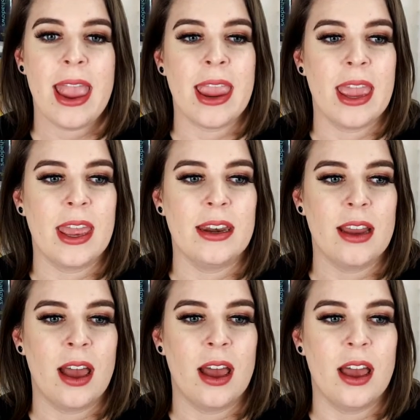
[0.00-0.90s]

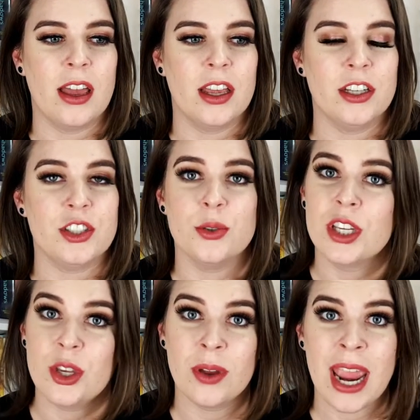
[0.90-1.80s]
and uh, do
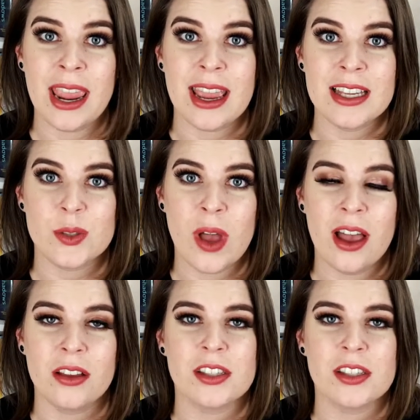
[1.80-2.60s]
a Q&A as well.